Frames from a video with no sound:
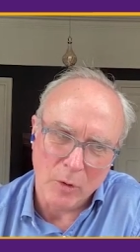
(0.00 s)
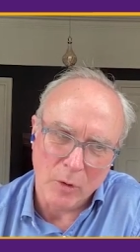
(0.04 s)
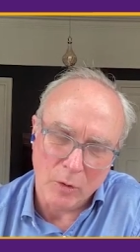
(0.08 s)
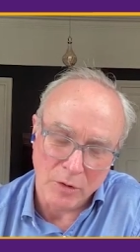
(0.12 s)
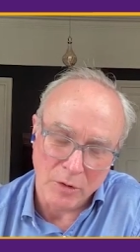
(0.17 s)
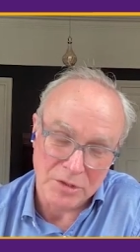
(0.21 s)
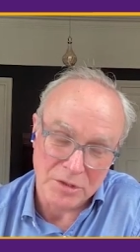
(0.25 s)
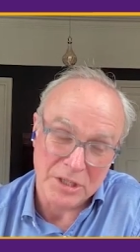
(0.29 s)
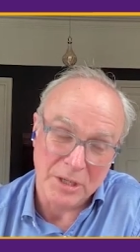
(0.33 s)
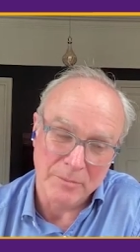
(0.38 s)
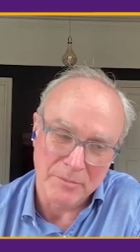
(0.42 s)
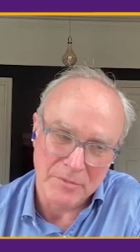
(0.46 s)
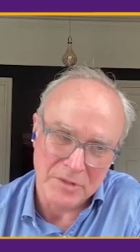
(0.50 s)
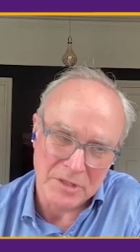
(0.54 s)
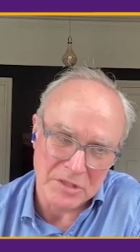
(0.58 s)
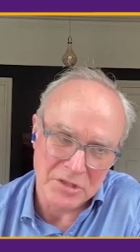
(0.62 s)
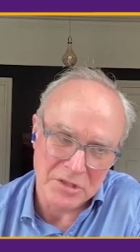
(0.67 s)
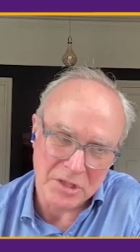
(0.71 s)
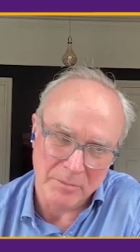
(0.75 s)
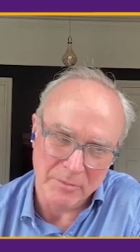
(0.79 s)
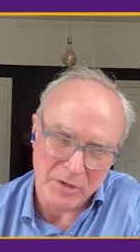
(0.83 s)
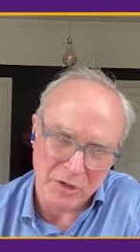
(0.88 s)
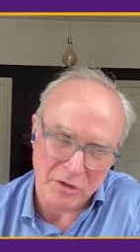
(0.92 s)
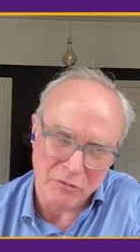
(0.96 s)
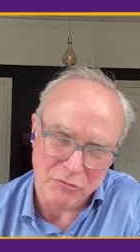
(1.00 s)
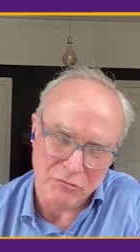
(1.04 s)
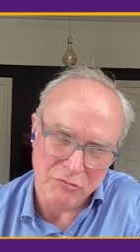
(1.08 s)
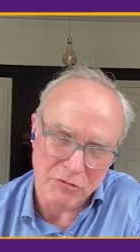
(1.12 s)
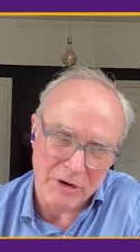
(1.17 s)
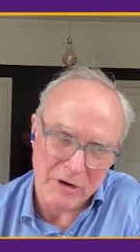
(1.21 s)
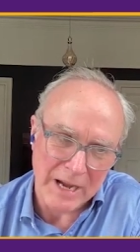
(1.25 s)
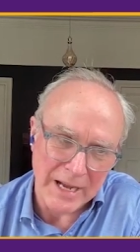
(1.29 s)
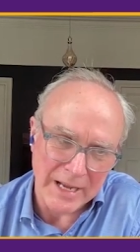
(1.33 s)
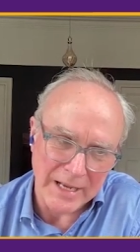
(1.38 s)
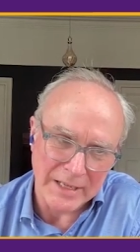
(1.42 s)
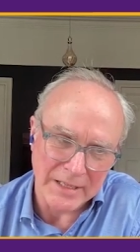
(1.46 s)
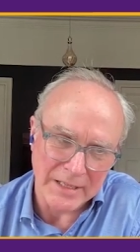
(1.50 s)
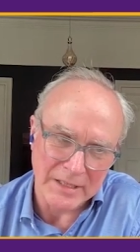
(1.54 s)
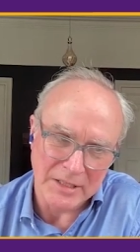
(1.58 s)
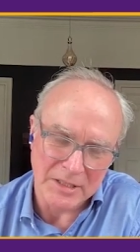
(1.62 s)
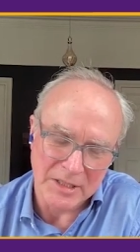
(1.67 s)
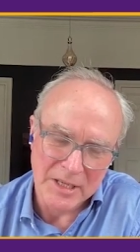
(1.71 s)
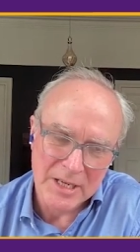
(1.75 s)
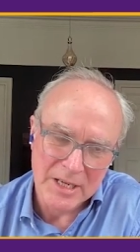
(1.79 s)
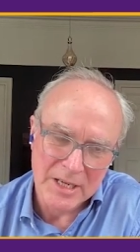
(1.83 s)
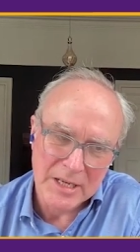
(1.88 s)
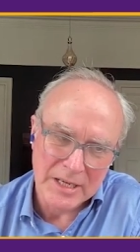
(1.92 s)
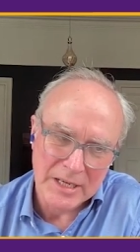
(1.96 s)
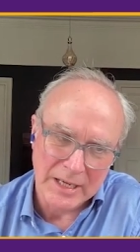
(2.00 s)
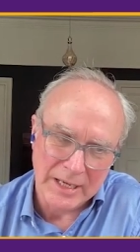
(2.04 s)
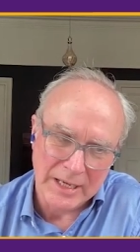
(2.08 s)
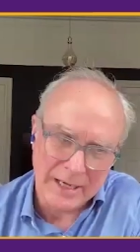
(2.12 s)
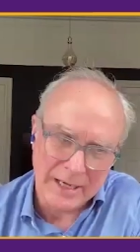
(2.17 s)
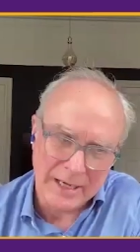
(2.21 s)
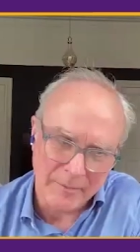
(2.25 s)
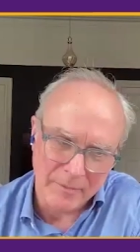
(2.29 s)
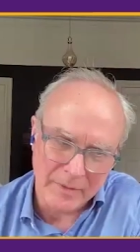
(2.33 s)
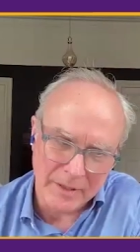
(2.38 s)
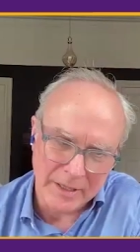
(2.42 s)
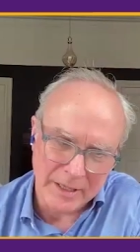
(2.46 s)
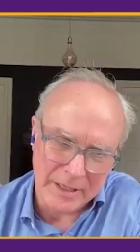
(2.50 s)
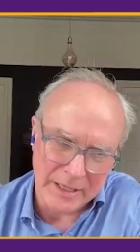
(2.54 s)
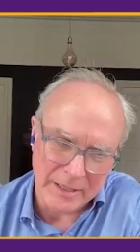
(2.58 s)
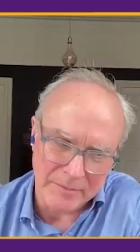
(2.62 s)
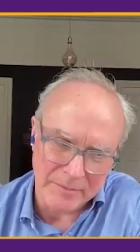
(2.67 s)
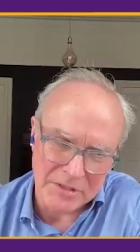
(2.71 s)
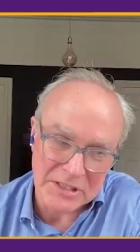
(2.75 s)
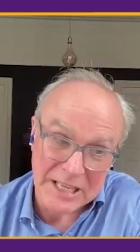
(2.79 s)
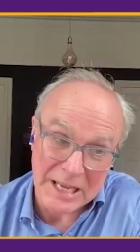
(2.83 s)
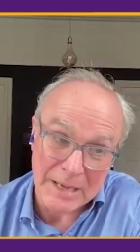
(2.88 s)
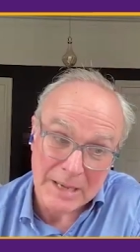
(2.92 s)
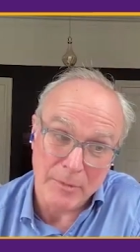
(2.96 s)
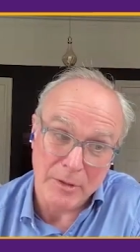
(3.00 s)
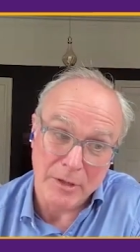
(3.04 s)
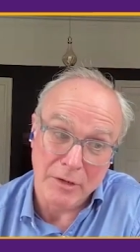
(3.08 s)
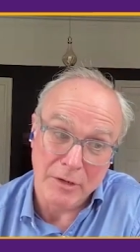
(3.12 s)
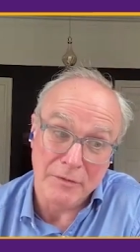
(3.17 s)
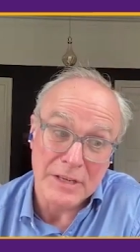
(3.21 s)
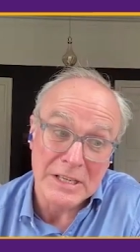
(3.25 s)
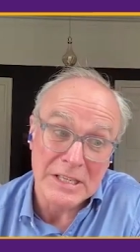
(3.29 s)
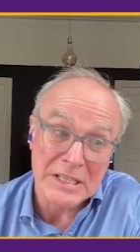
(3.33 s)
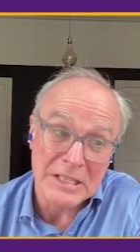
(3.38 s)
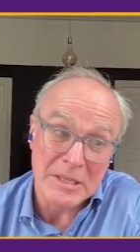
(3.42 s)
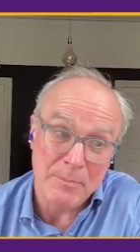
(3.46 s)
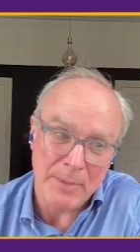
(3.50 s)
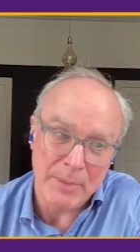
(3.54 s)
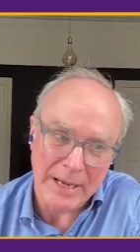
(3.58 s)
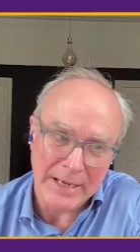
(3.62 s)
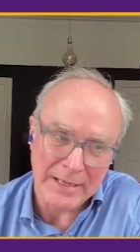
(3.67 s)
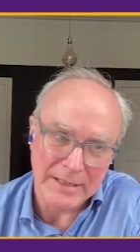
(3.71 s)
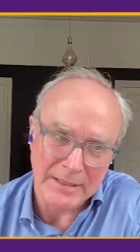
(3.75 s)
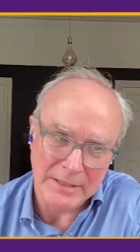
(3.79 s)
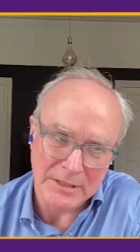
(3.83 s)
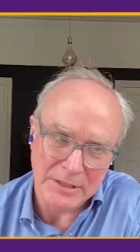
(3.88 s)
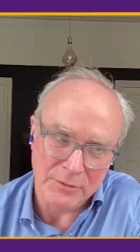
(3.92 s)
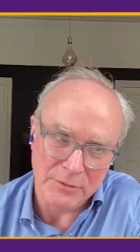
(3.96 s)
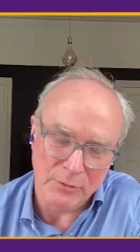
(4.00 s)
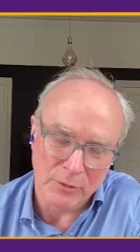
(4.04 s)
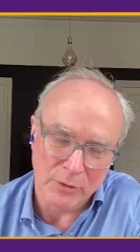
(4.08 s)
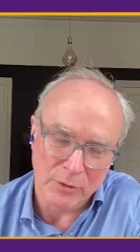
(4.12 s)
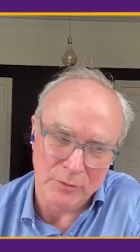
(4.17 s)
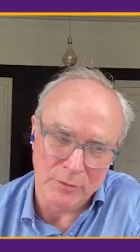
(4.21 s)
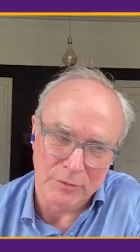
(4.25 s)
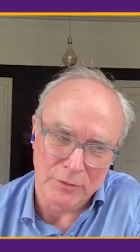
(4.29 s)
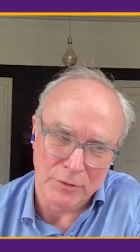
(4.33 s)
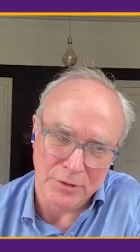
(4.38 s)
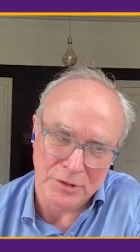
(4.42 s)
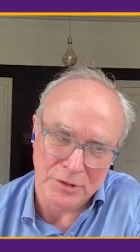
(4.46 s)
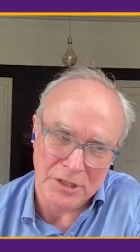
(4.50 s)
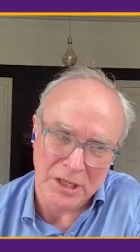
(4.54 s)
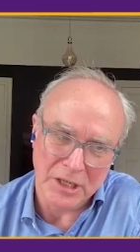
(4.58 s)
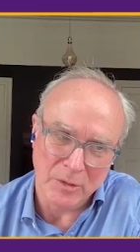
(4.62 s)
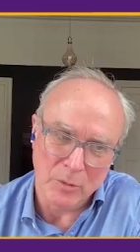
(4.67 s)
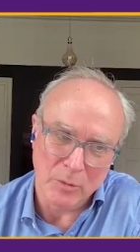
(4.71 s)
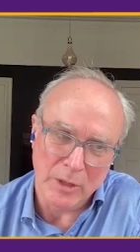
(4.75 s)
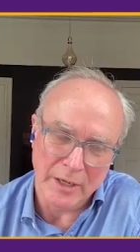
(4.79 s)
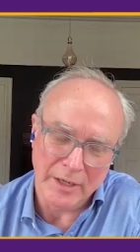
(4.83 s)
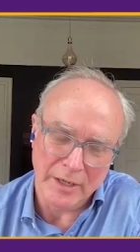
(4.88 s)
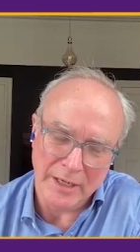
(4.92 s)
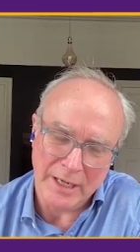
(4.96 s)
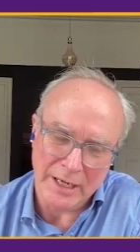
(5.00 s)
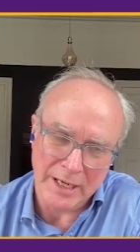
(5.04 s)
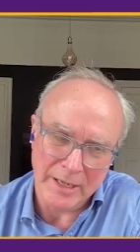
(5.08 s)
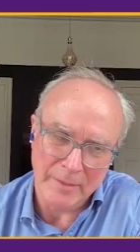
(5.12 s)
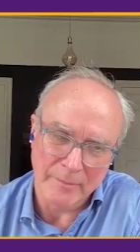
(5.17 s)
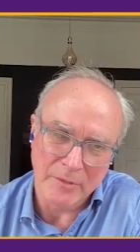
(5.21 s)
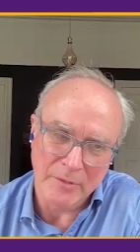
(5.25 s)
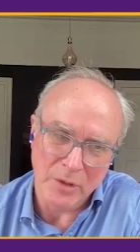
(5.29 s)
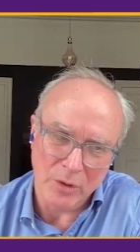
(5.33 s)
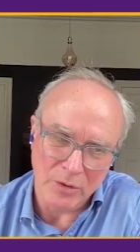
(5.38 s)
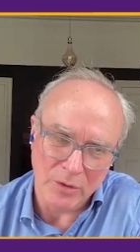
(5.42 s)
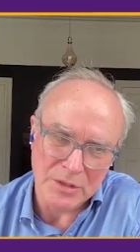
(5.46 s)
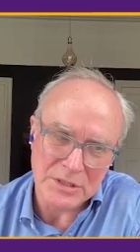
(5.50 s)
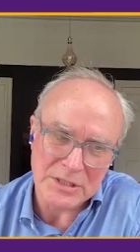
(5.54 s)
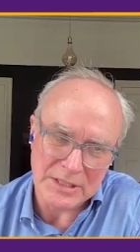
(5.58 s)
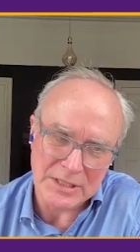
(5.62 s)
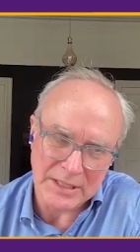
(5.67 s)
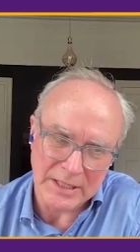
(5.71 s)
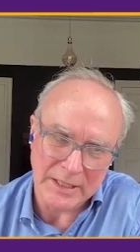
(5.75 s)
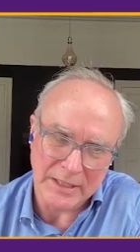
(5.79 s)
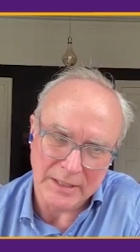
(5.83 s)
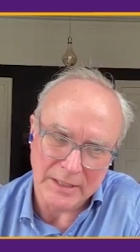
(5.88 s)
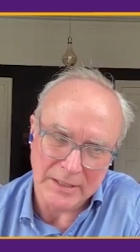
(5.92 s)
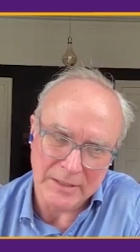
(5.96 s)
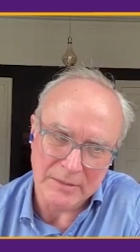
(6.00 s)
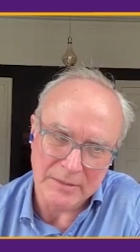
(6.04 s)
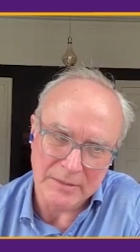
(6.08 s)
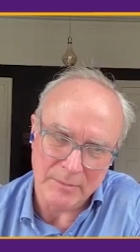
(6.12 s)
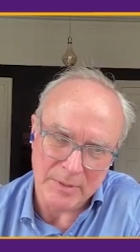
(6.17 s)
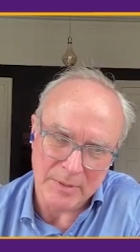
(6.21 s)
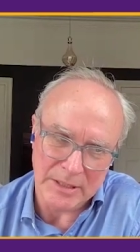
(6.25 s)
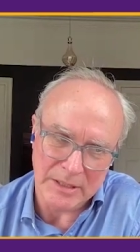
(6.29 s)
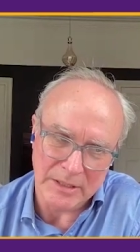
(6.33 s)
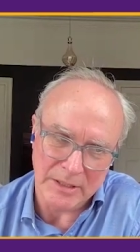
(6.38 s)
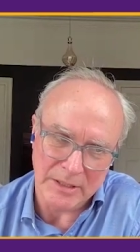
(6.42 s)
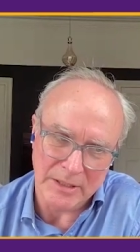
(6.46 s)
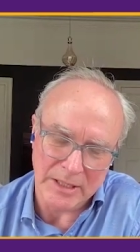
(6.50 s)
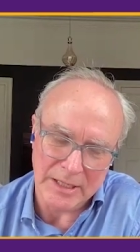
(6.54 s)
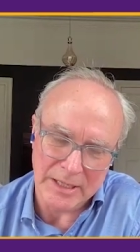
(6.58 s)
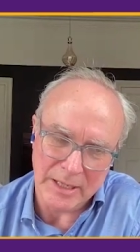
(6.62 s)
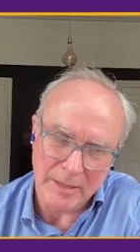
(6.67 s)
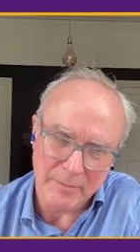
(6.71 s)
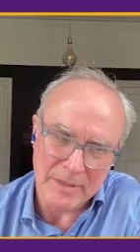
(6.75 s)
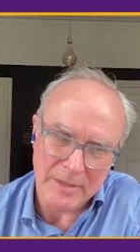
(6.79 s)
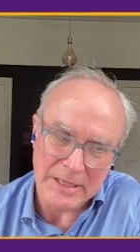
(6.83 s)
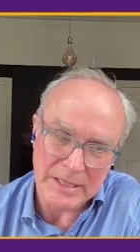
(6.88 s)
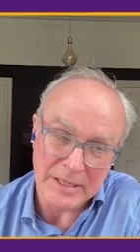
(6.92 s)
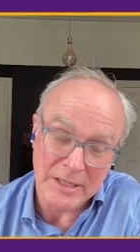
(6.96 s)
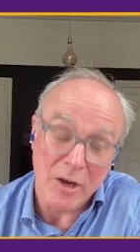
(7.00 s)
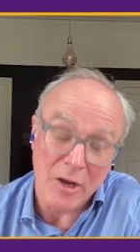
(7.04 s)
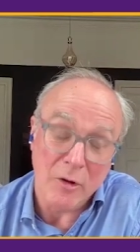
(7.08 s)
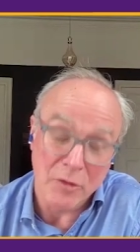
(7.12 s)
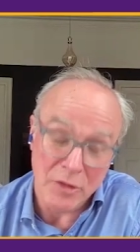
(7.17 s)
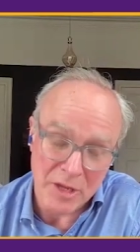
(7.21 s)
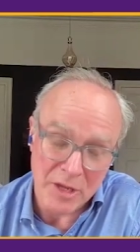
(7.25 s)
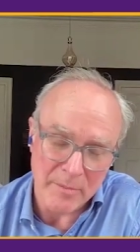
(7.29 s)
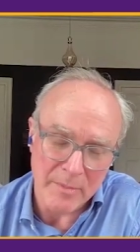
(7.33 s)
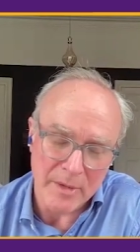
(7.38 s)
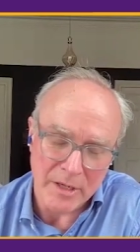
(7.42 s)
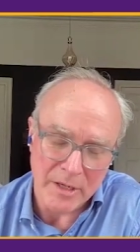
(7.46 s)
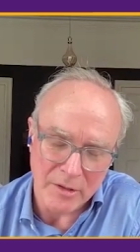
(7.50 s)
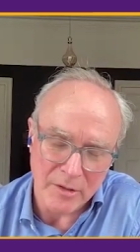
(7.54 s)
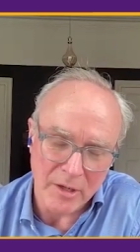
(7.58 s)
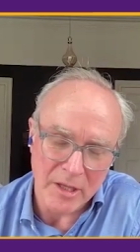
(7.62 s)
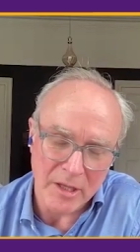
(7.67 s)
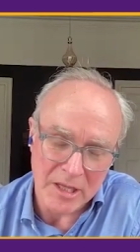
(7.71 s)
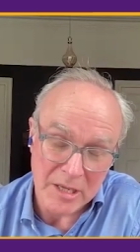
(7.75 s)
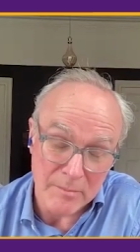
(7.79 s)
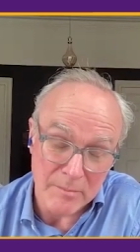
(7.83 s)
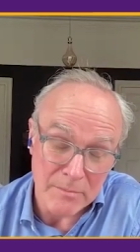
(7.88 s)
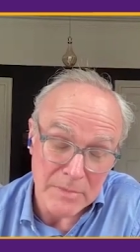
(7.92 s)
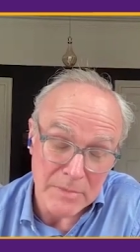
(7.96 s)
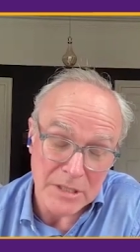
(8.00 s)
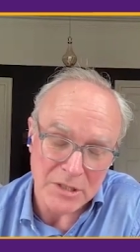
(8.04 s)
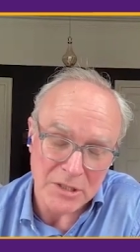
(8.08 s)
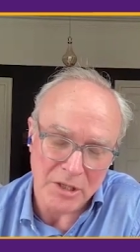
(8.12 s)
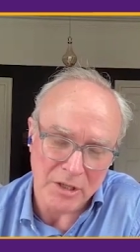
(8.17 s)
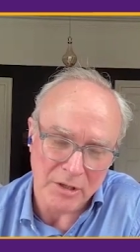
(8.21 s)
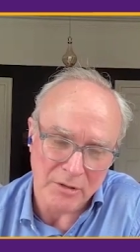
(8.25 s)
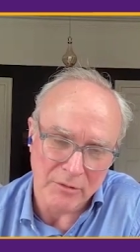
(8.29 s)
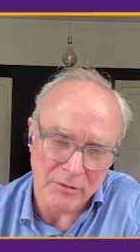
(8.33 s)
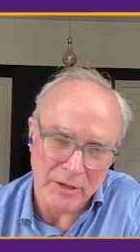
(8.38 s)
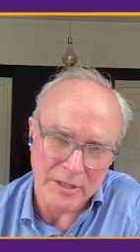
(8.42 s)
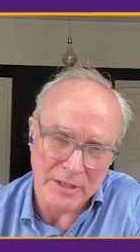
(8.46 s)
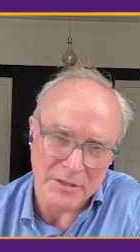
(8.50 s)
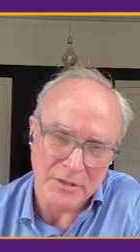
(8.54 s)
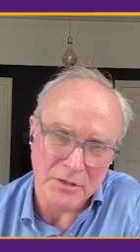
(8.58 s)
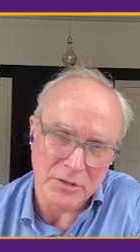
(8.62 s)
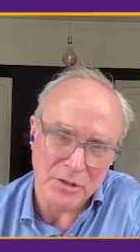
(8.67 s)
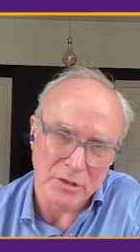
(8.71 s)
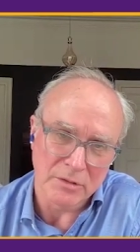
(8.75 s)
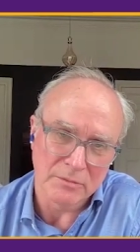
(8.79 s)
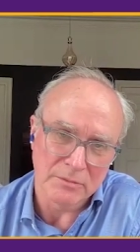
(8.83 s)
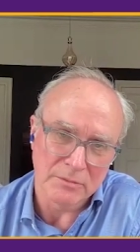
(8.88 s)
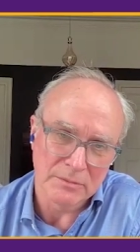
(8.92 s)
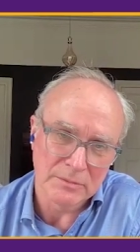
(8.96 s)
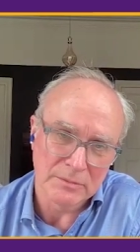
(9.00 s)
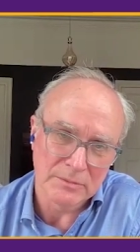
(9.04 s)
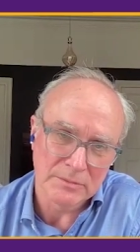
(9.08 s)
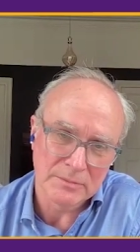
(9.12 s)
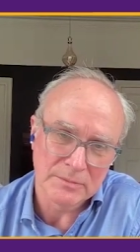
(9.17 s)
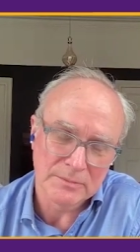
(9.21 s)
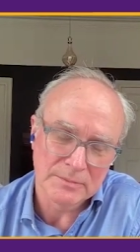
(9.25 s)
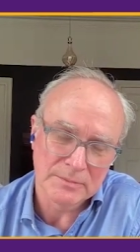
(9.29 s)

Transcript: um, or some, some grand um, um, statement of independence for, for Taiwan. I'm not seeing it being um, on the, the immediate horizon.